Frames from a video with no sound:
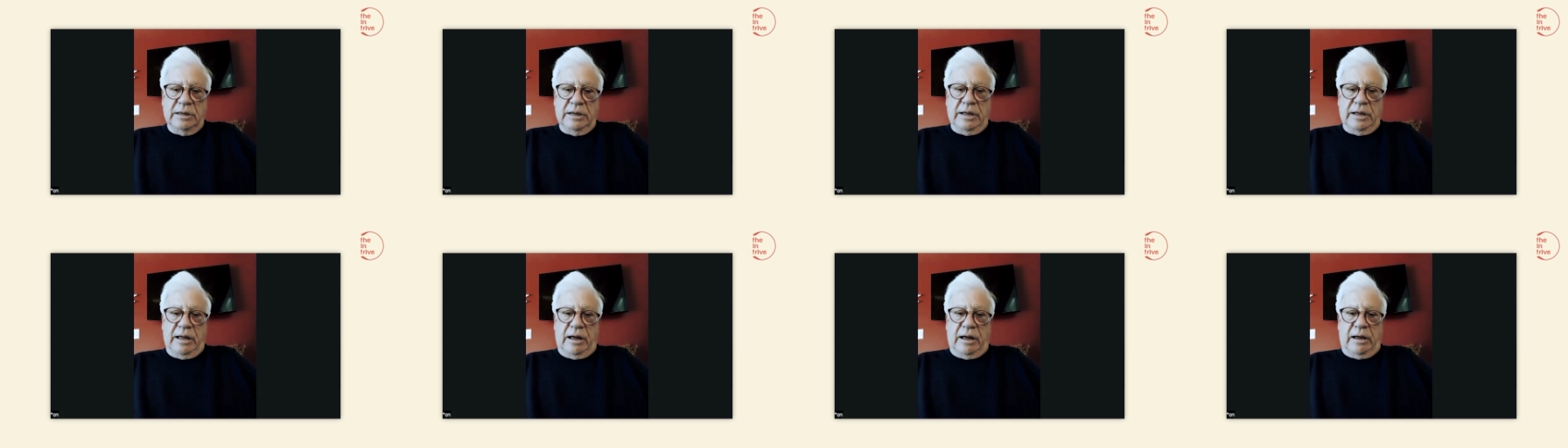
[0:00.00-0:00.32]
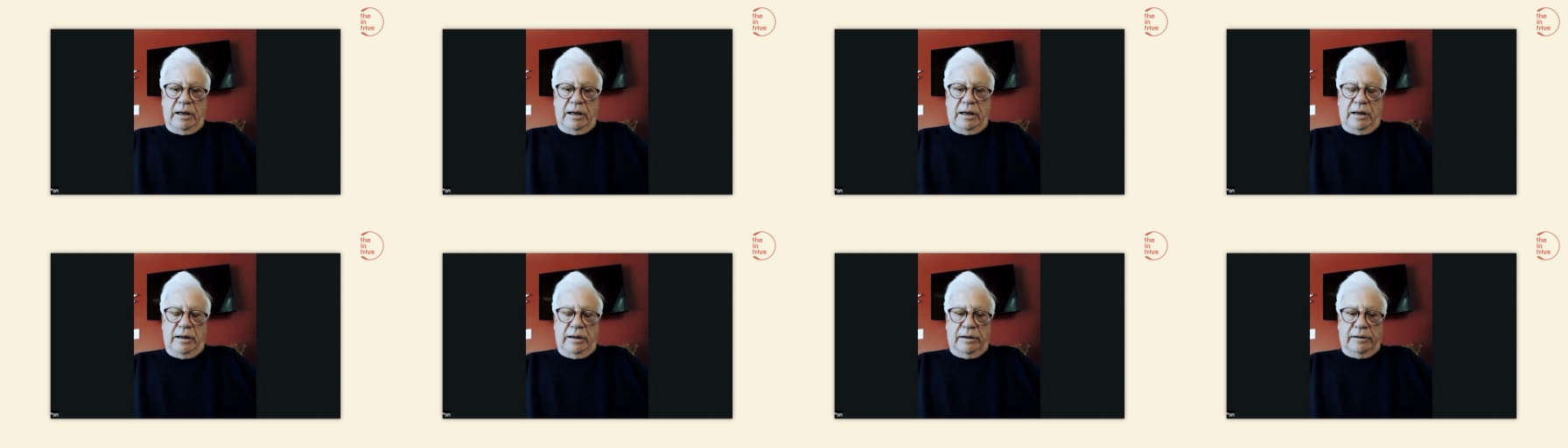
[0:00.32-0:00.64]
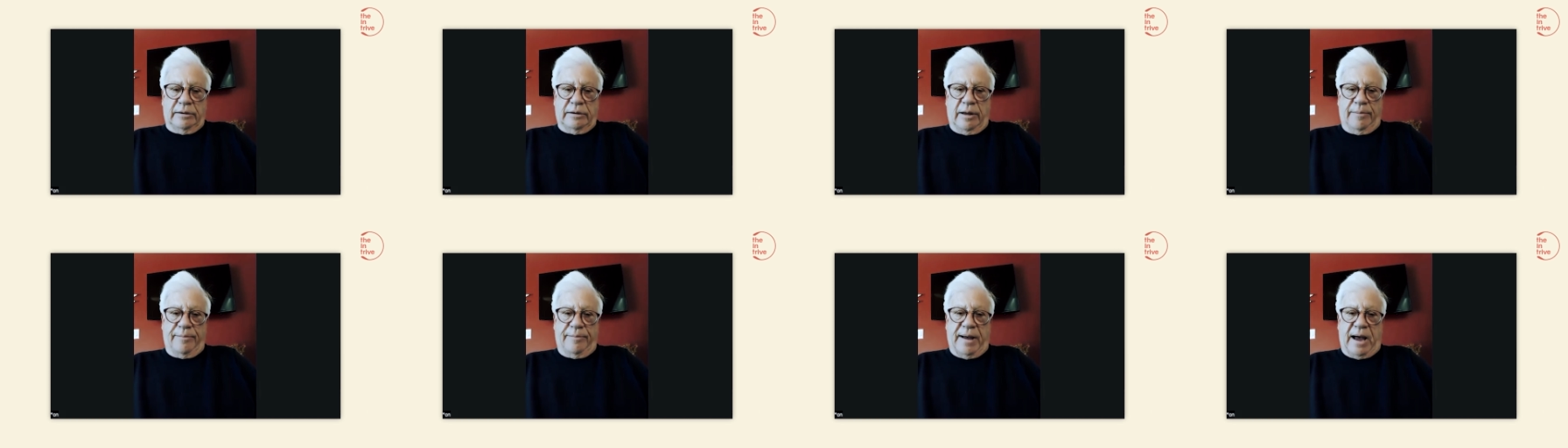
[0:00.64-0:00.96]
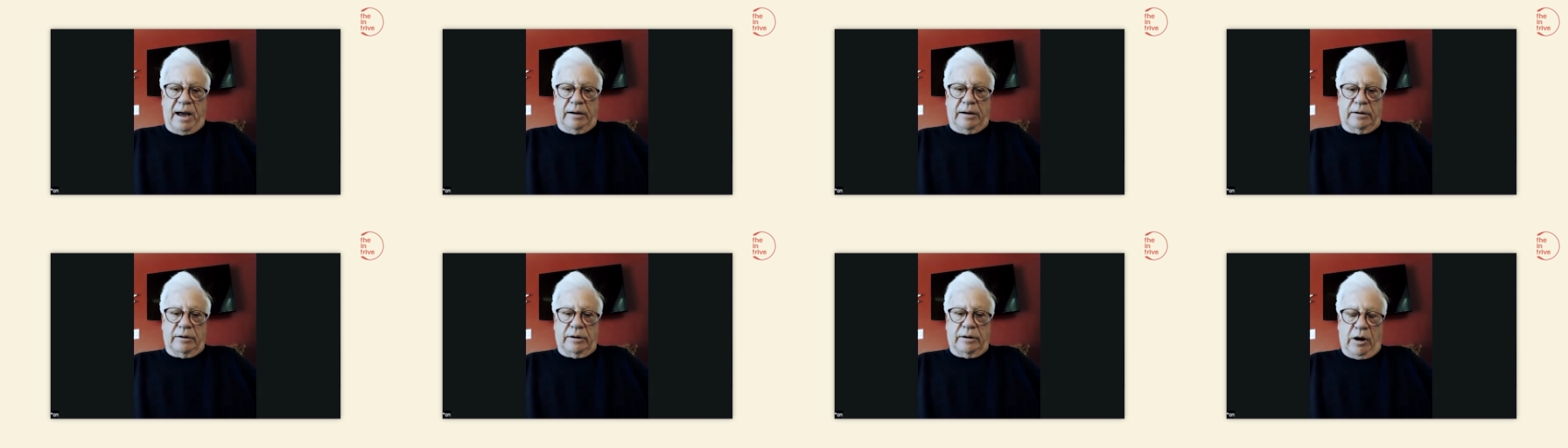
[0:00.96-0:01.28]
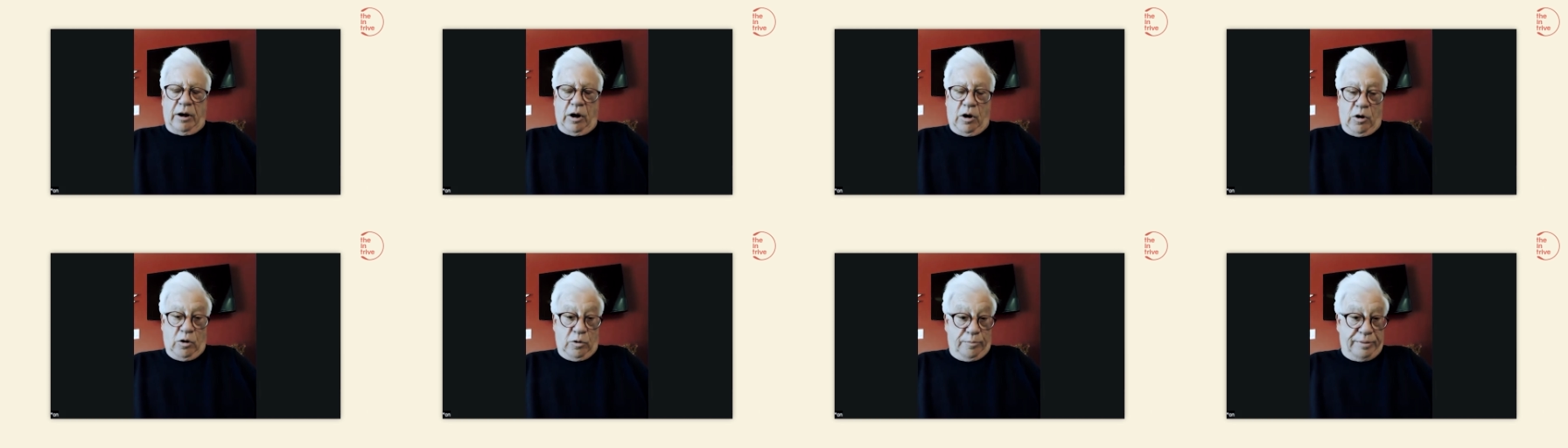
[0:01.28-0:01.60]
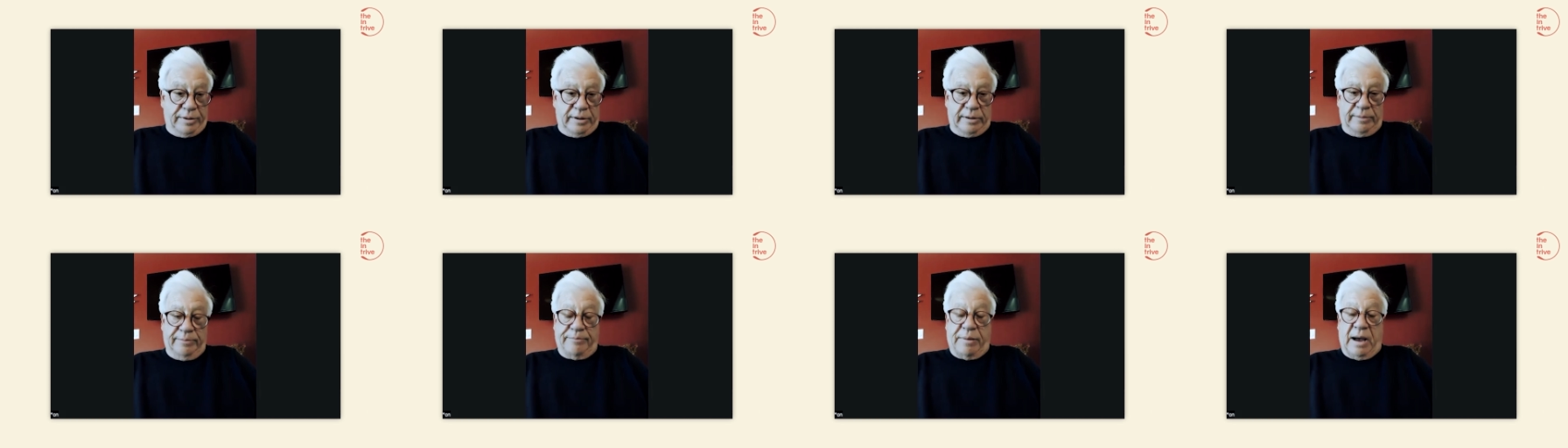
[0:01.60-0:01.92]
about hope
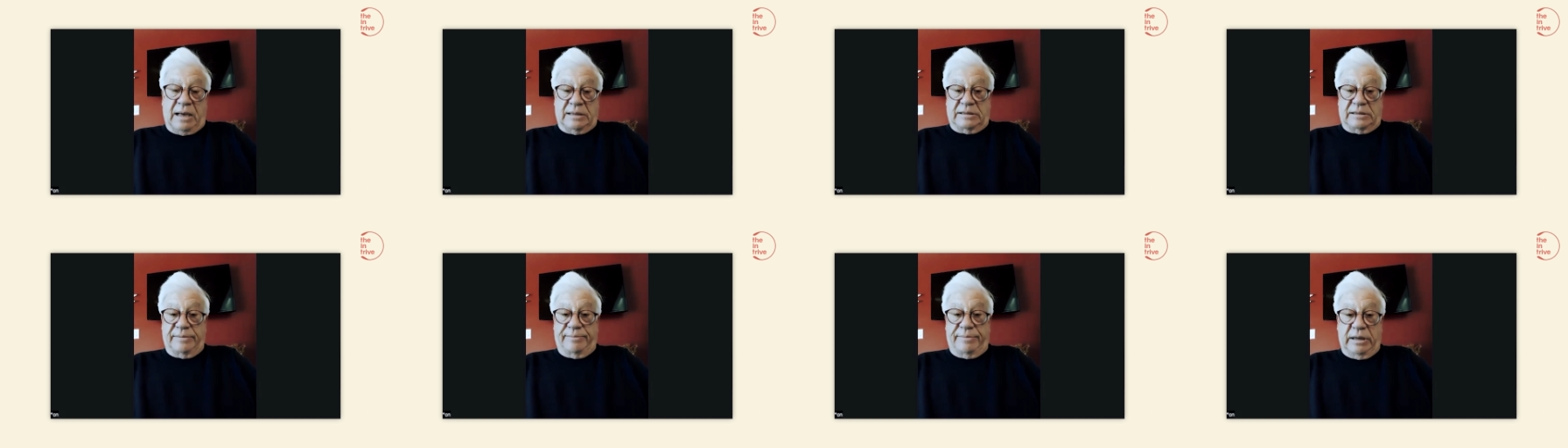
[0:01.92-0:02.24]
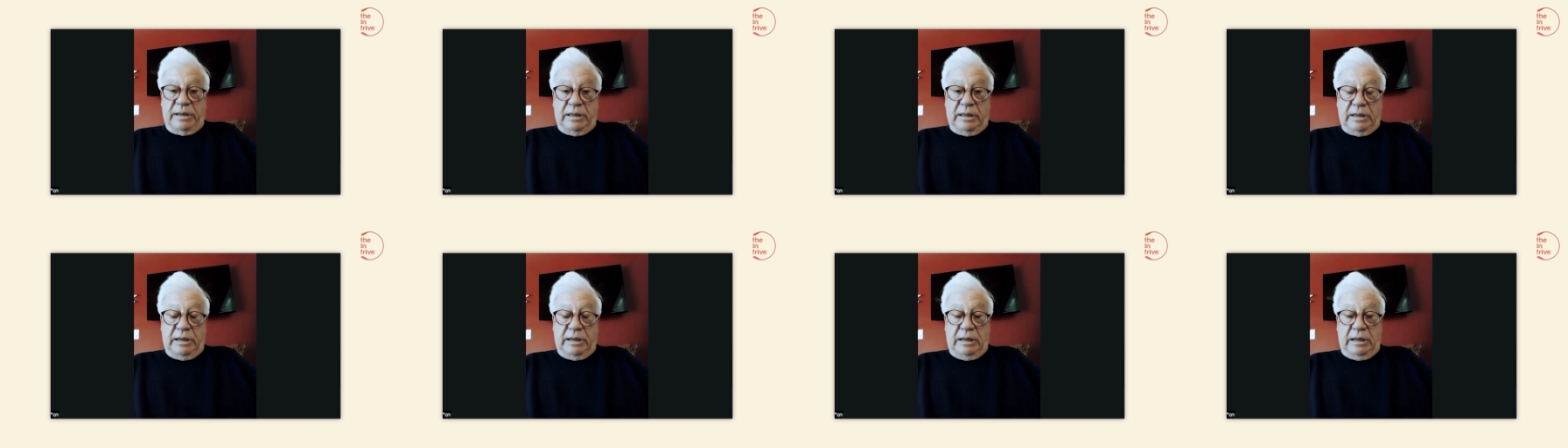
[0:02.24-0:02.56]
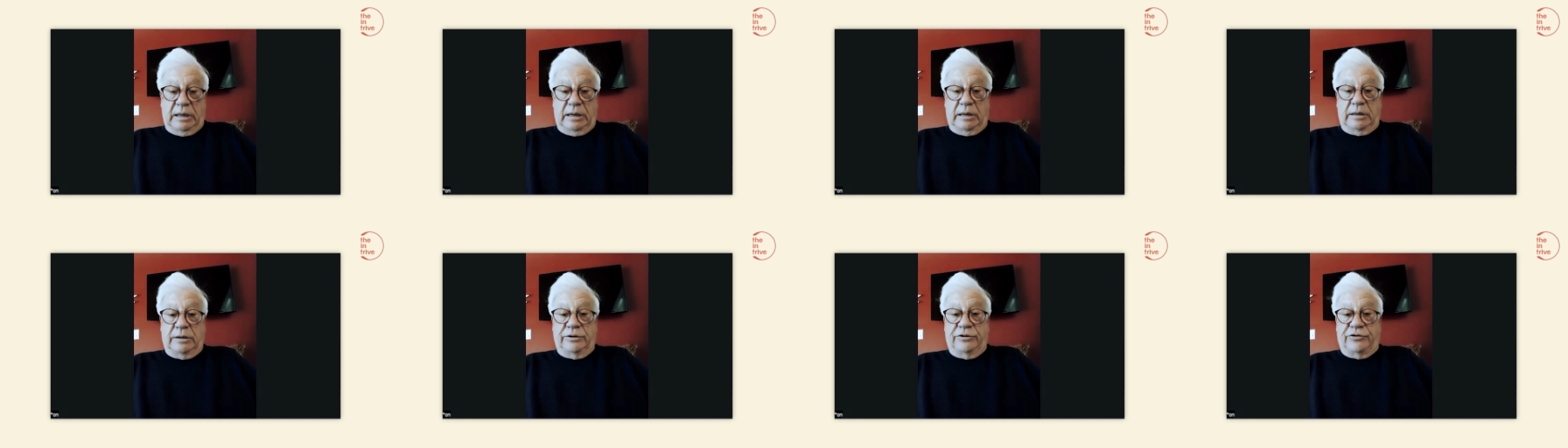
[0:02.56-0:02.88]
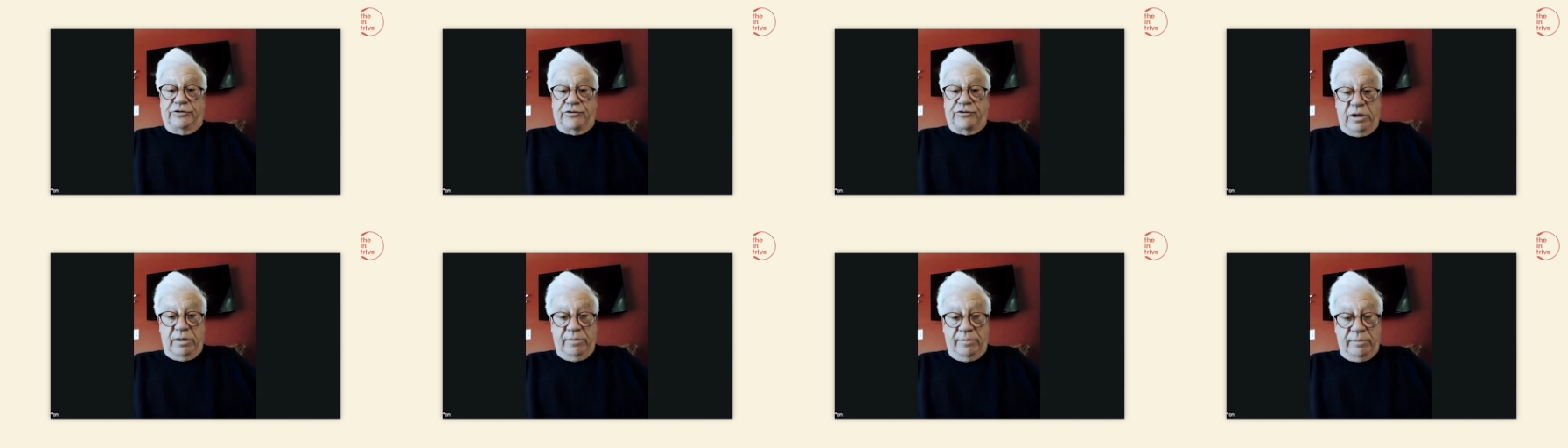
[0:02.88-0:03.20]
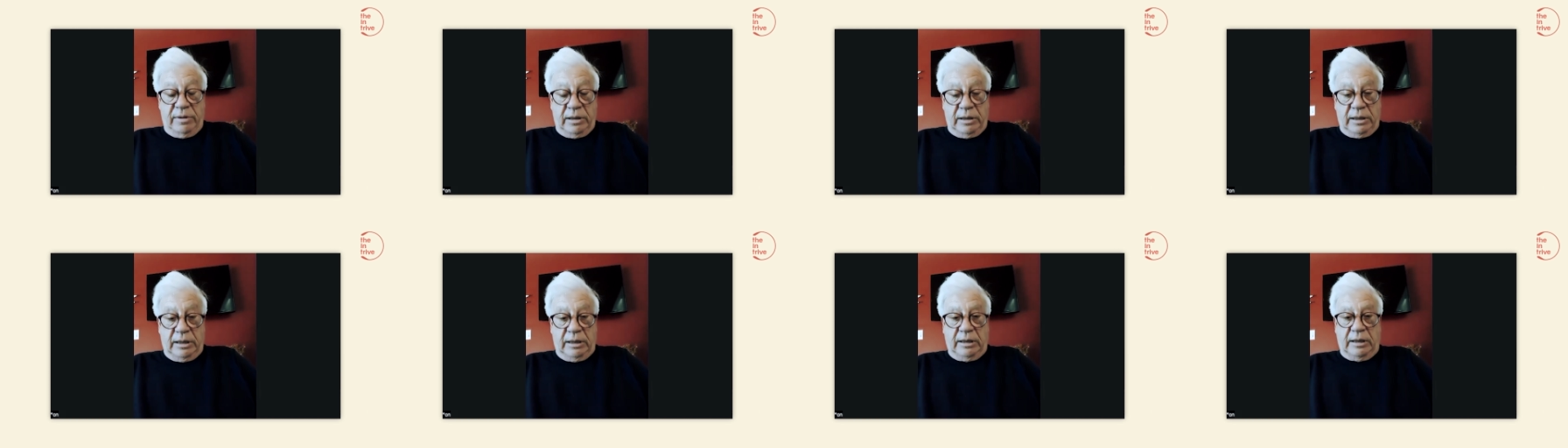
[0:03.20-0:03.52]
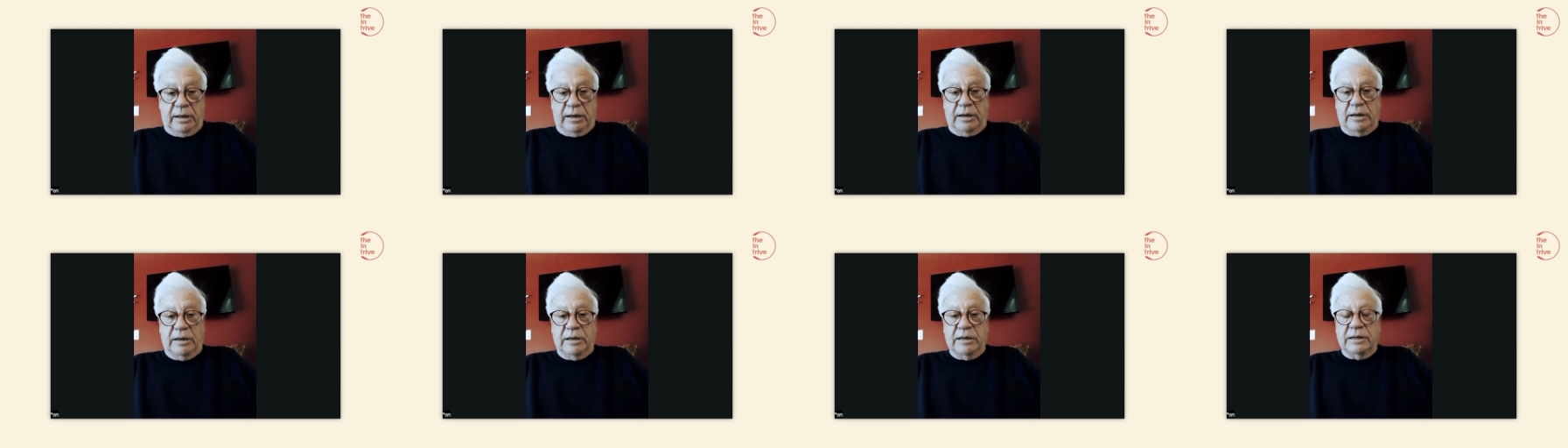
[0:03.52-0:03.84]
and possibility and
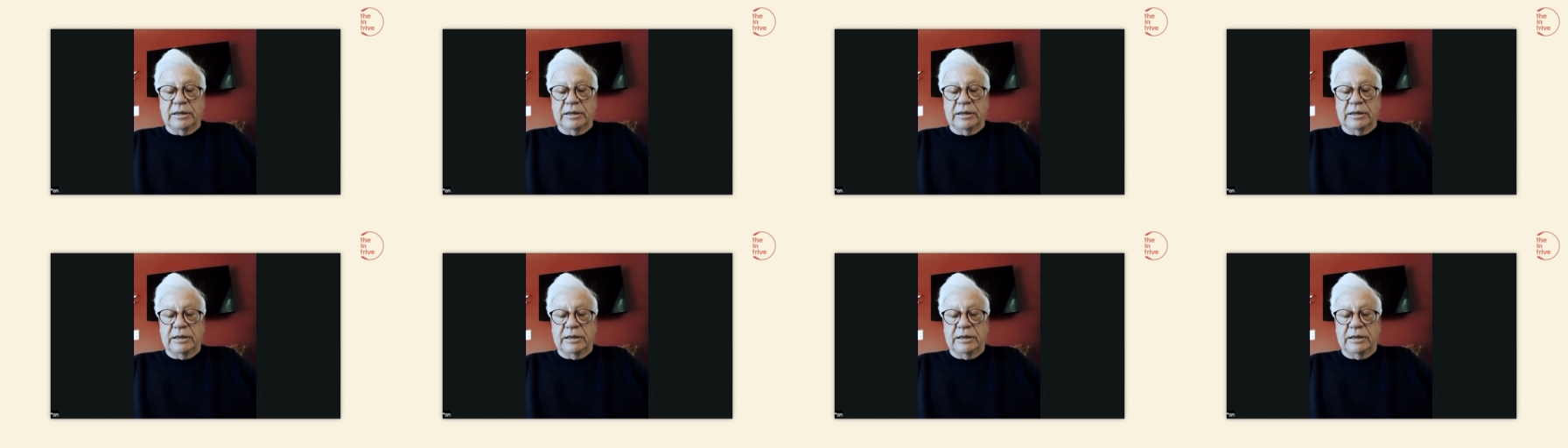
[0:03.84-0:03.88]
dreaming.